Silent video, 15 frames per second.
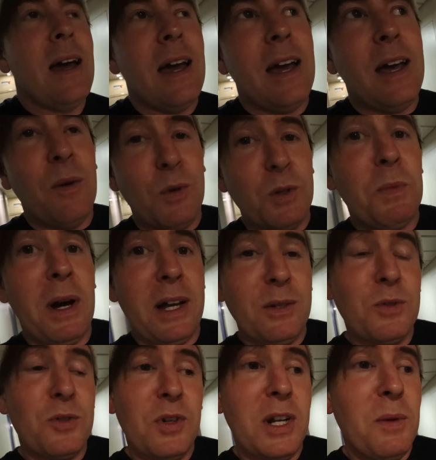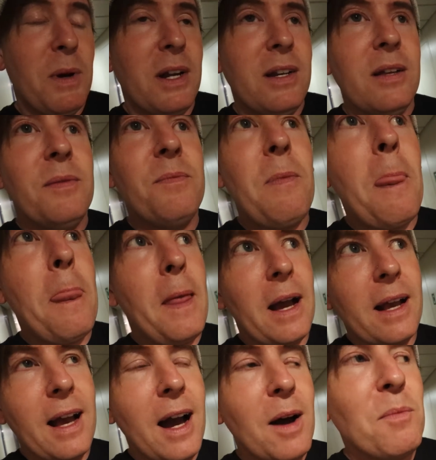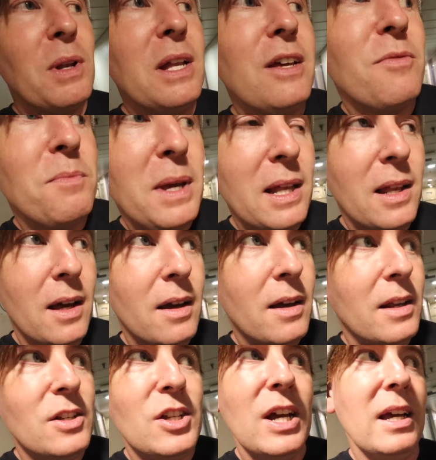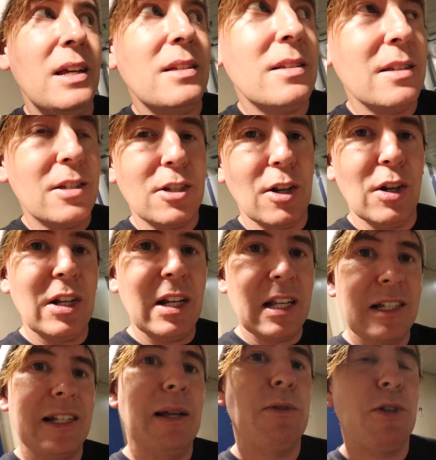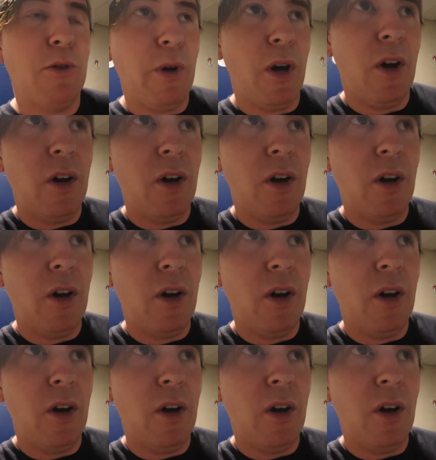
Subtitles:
It was bad, it was really bad. I can't believe Mila and Jace solidly slept through it